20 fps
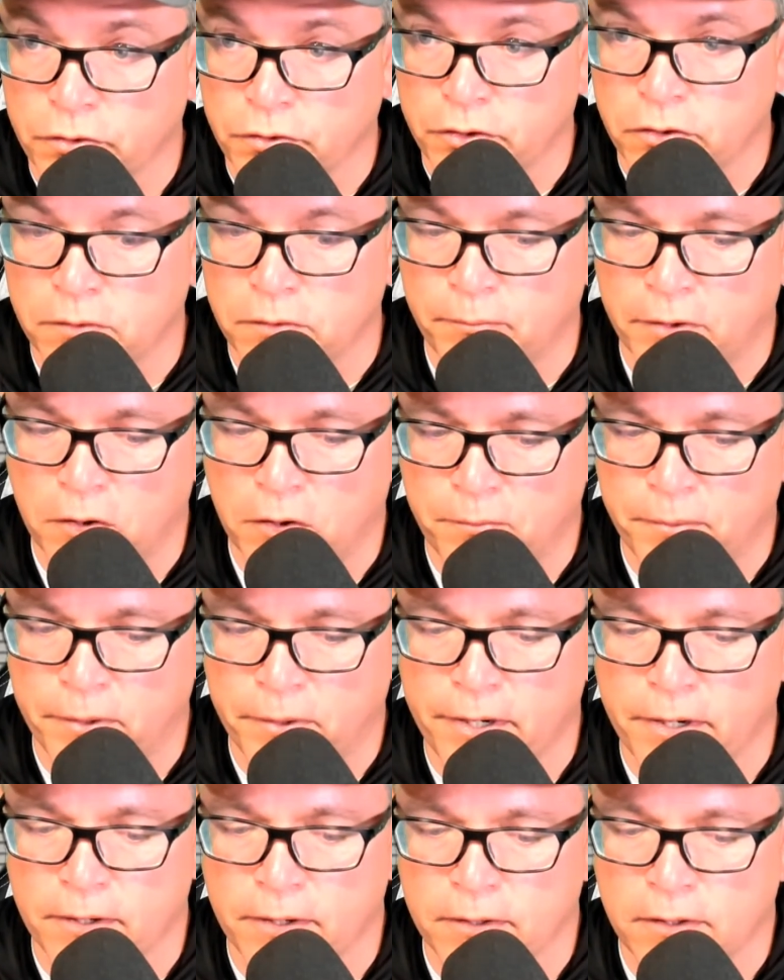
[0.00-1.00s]
really good ball
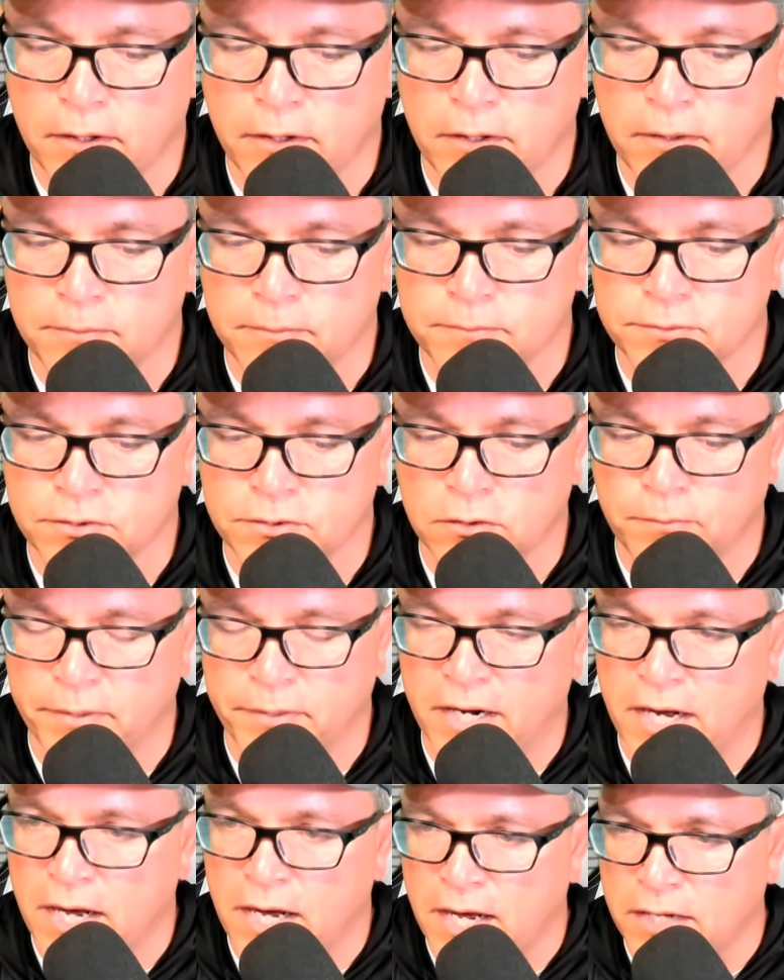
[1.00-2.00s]
player.
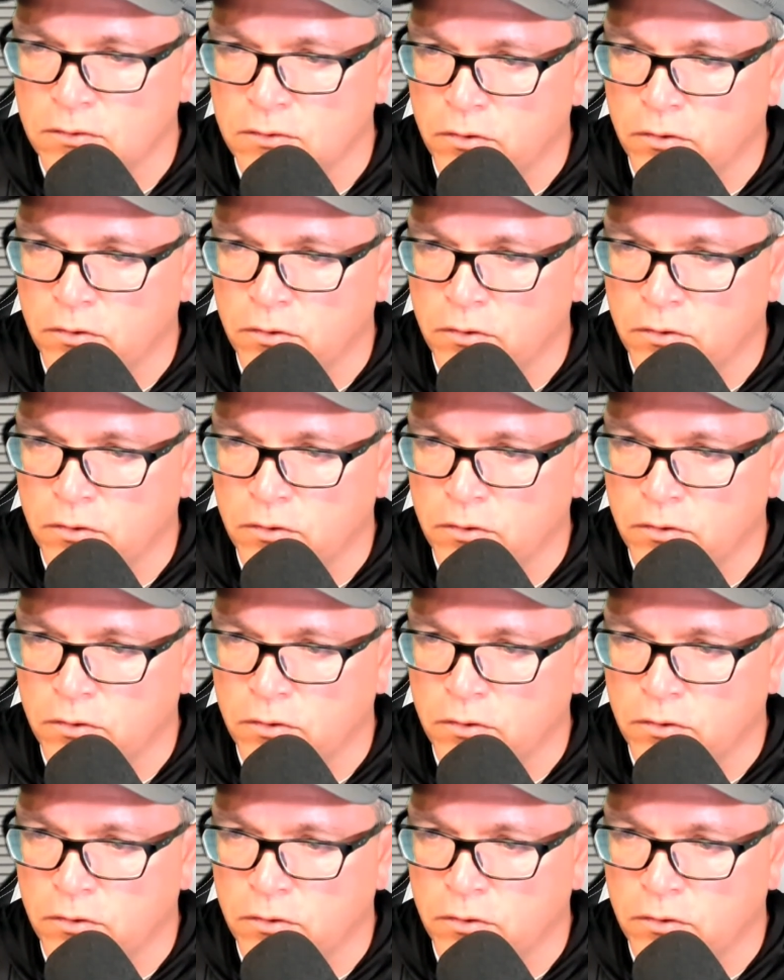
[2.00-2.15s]
But